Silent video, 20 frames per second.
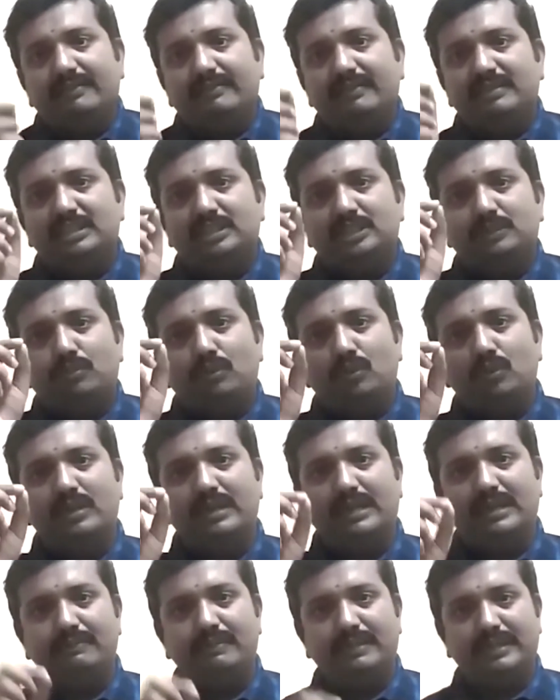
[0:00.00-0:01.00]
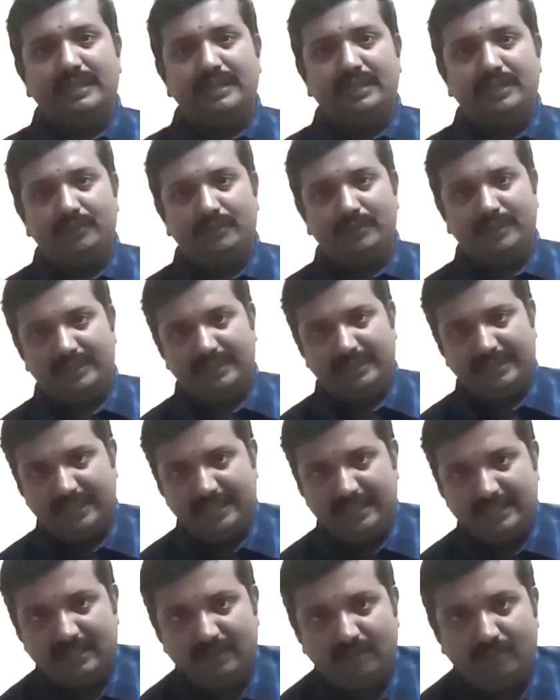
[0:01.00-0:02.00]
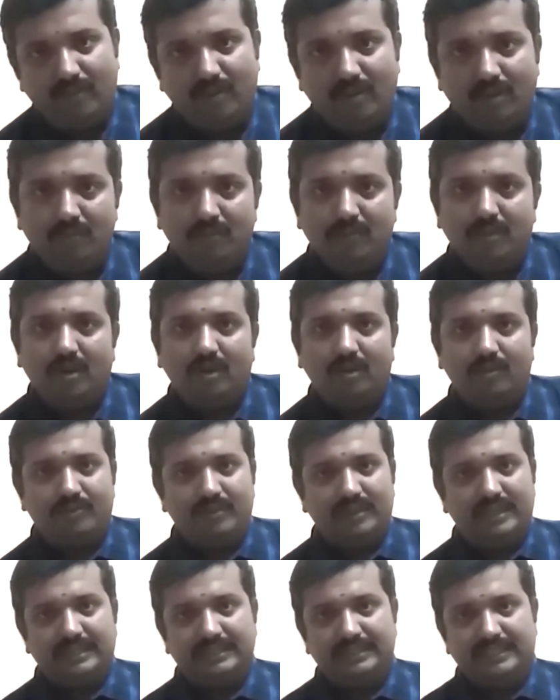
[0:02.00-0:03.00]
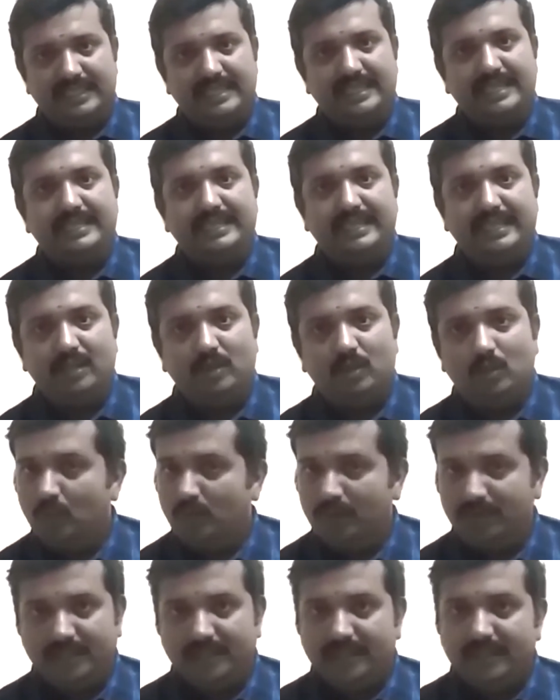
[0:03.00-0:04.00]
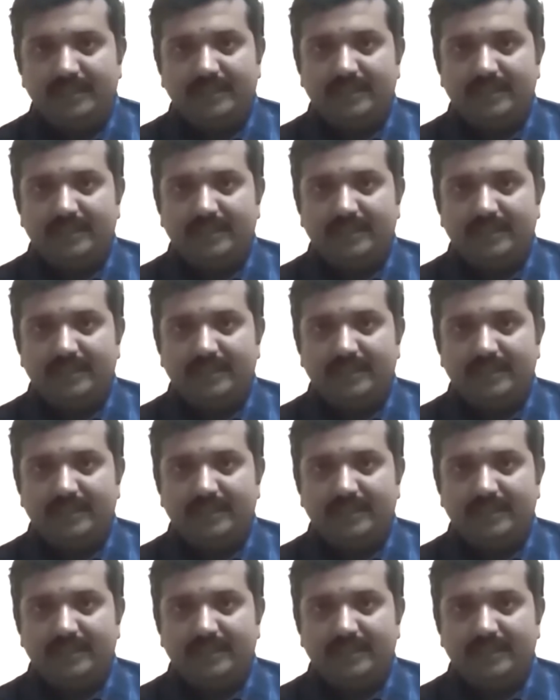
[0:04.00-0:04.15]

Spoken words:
which is programmed into it in the form of a genetic code.